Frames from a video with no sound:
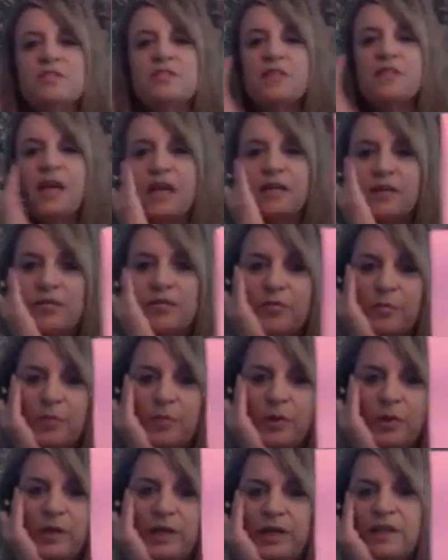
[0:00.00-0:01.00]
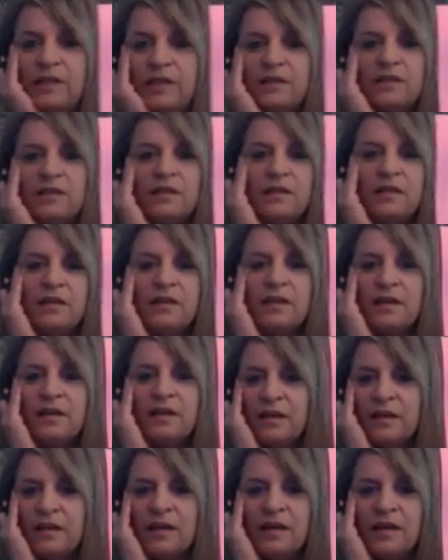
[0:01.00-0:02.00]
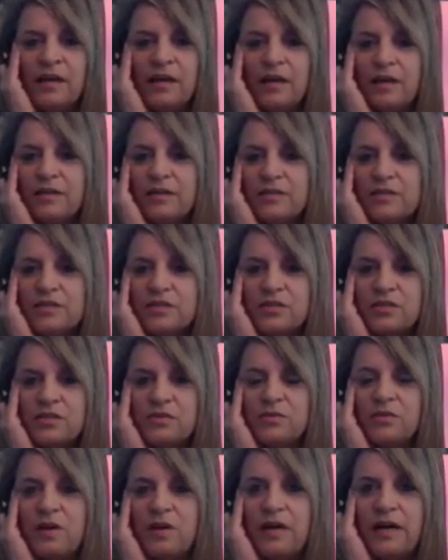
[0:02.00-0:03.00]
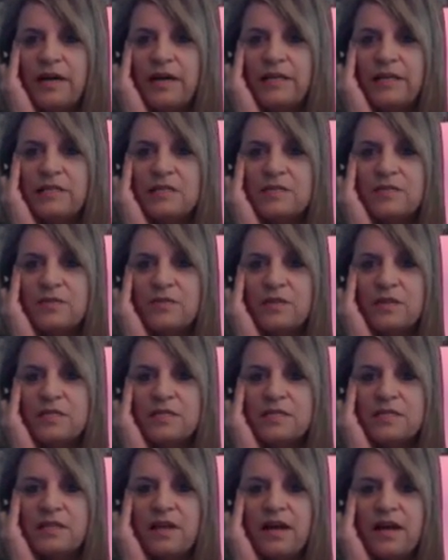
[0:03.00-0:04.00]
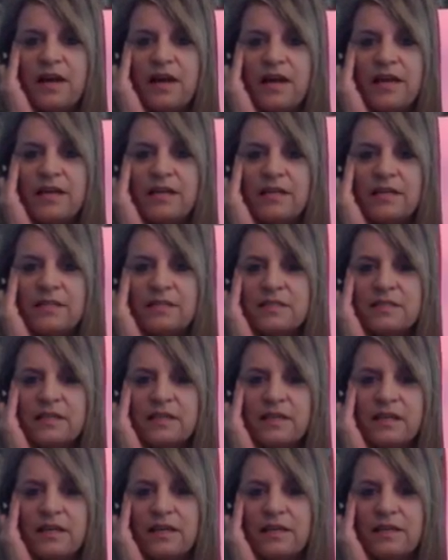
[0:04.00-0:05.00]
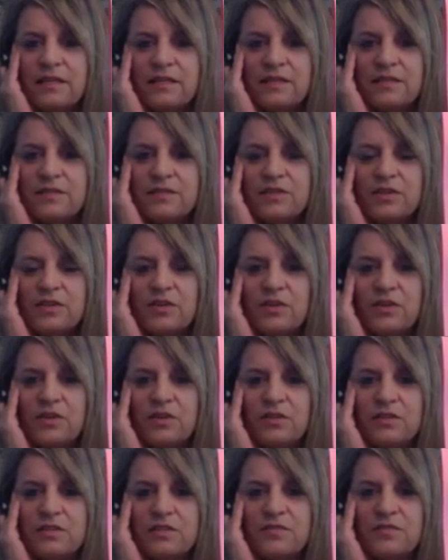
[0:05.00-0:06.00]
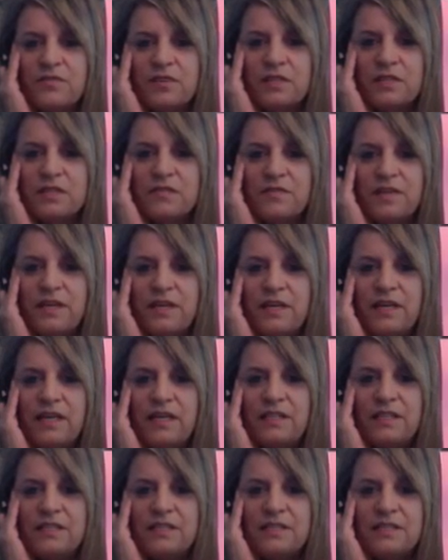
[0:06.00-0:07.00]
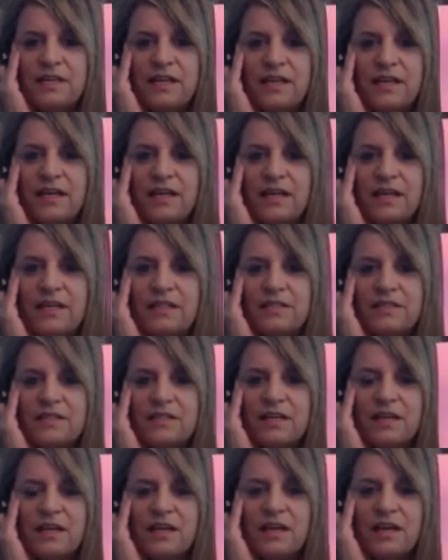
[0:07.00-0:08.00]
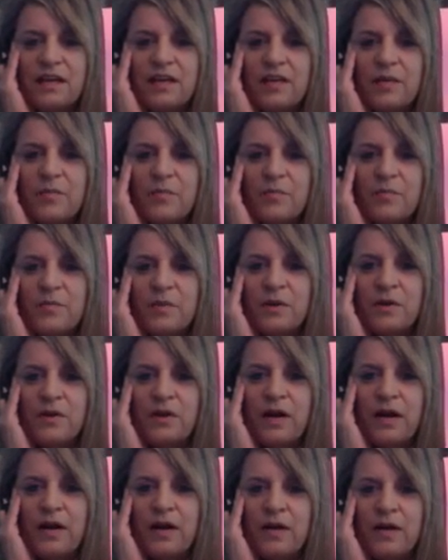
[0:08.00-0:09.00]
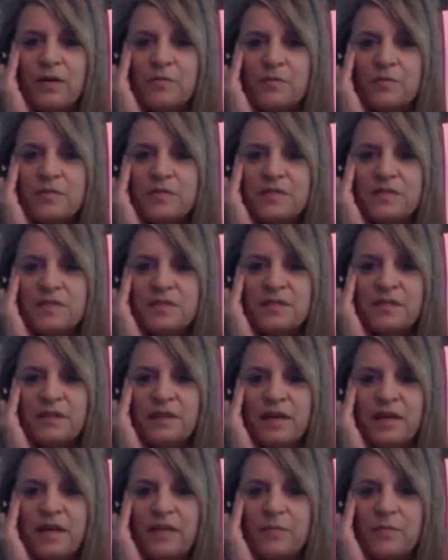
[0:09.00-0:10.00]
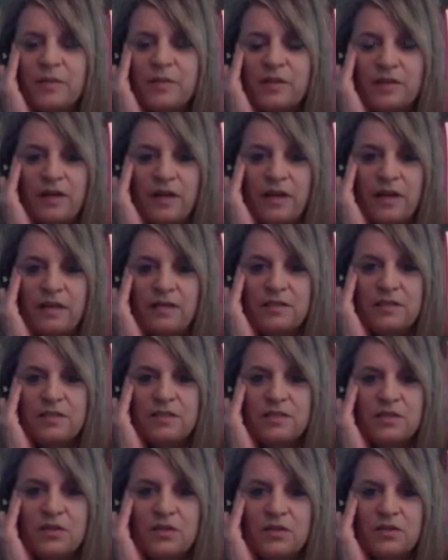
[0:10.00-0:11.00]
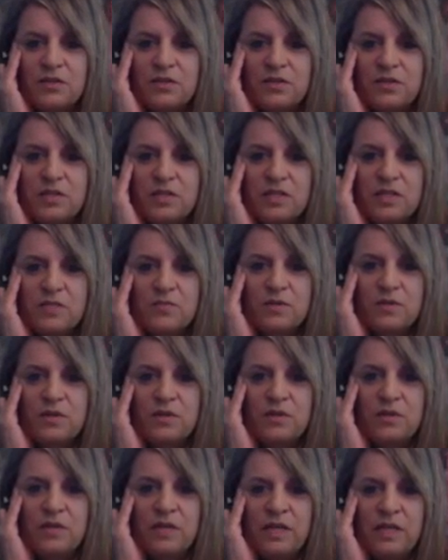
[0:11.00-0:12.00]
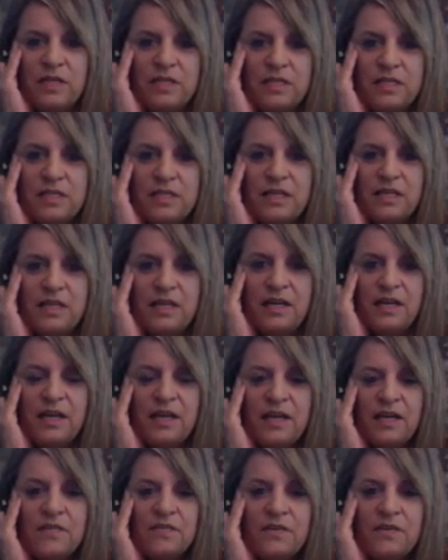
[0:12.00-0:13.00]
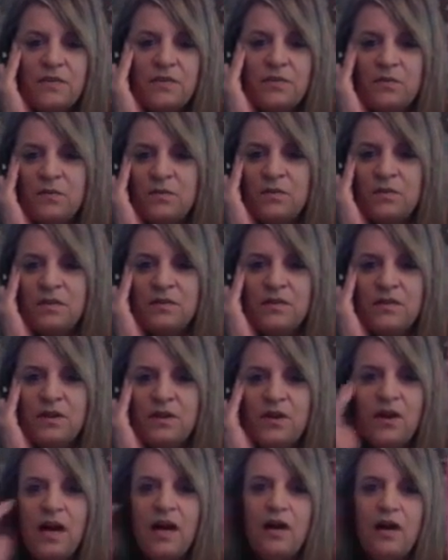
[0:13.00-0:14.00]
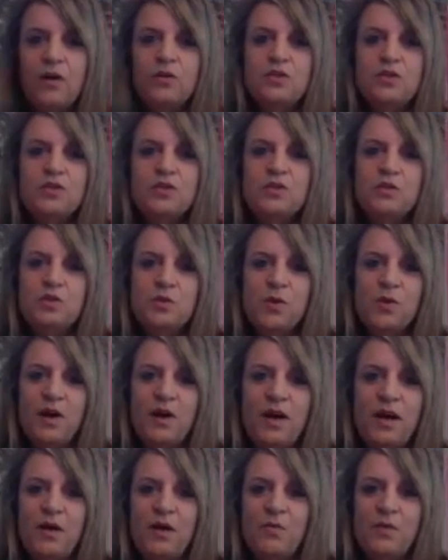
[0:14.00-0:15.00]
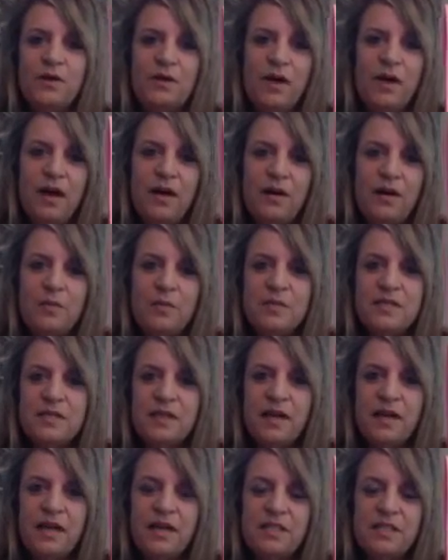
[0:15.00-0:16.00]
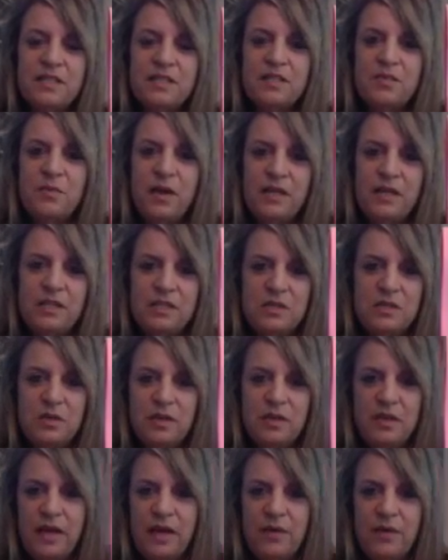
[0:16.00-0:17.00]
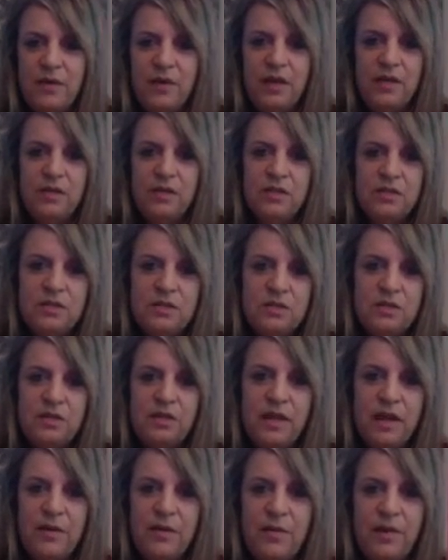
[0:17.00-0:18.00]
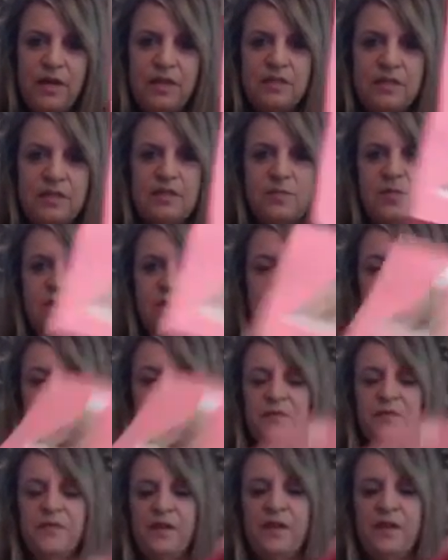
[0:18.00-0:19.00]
just kind of put two lines for its legs and circles for its feet, and her arms again with a line and circle. So just real easy. If you know how to draw real arms and legs and you want to do it that way, you could do it that way as well.